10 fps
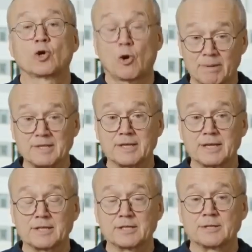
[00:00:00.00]

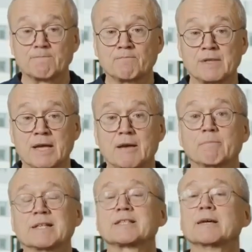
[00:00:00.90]
compensated,
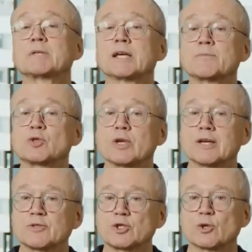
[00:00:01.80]
but sometimes we
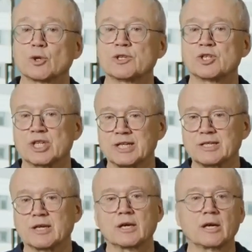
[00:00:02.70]
have a certain
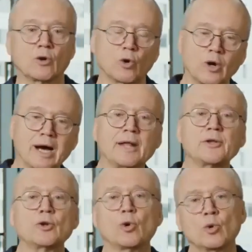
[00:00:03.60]
jitter or
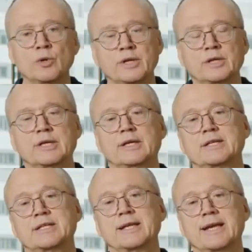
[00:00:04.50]

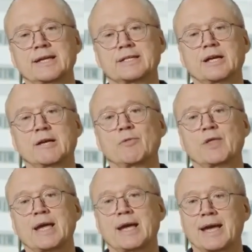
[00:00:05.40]
unknown delay time
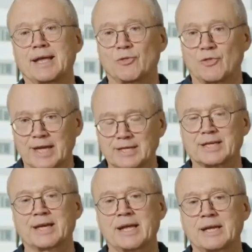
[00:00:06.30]
there, and that
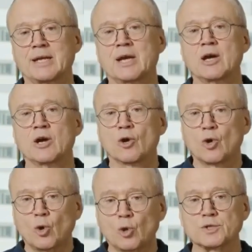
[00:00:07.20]
can
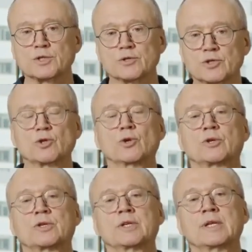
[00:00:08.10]
cause a
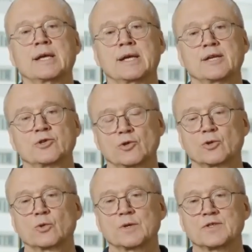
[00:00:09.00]
certain
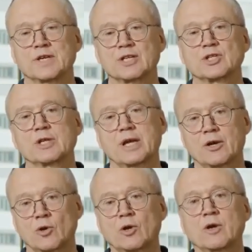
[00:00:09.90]
synchronization
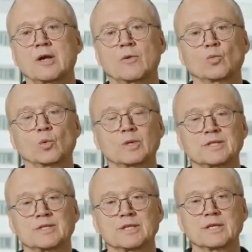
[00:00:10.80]
error. We will
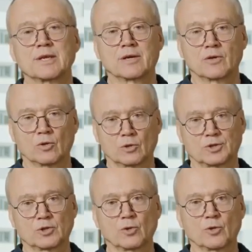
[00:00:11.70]
see
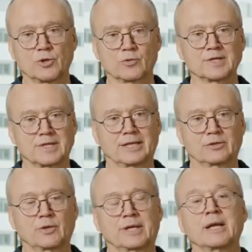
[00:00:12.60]
also the result
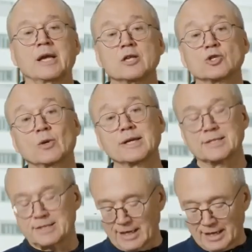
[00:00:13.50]
on that. So let's
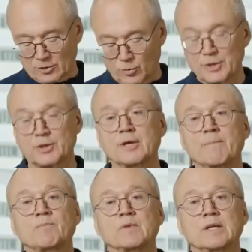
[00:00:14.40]
start with the